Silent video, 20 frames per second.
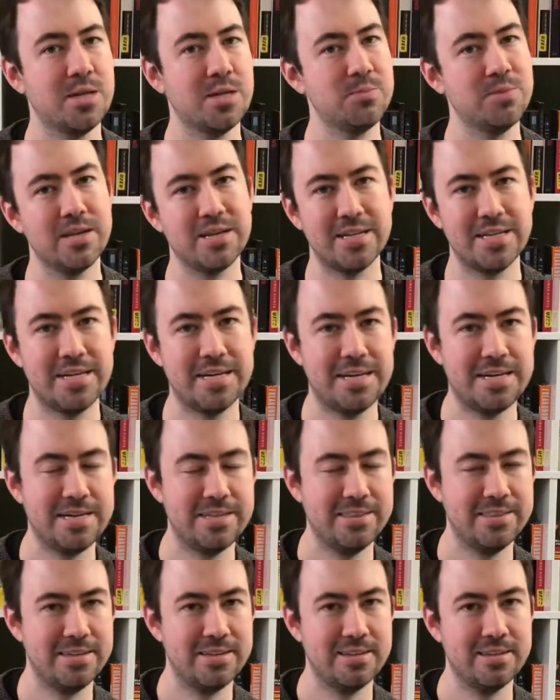I'm not getting
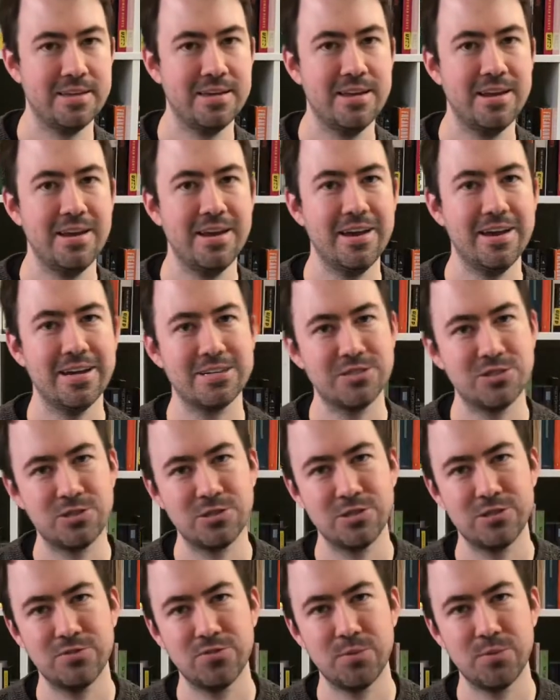anything
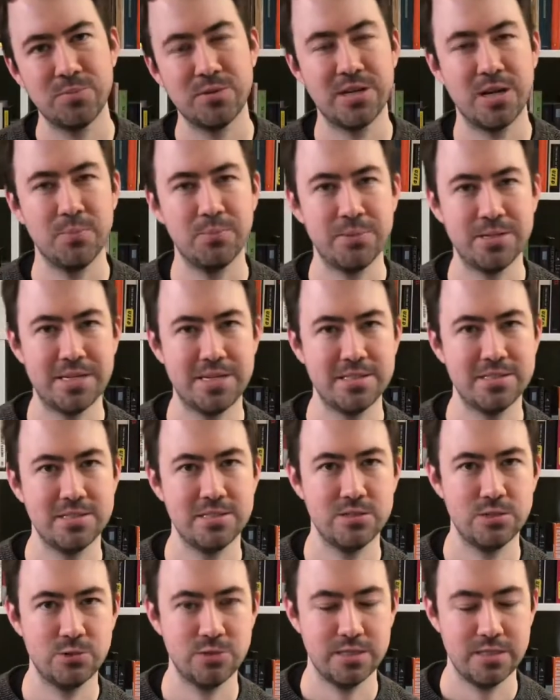extra from the company to
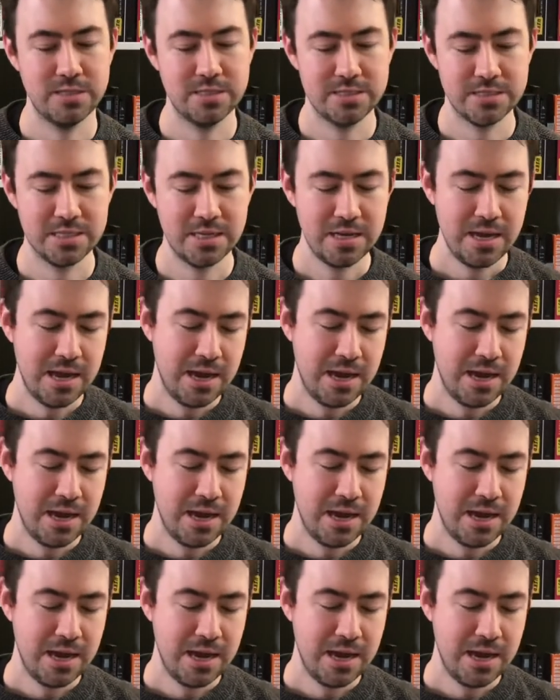do this.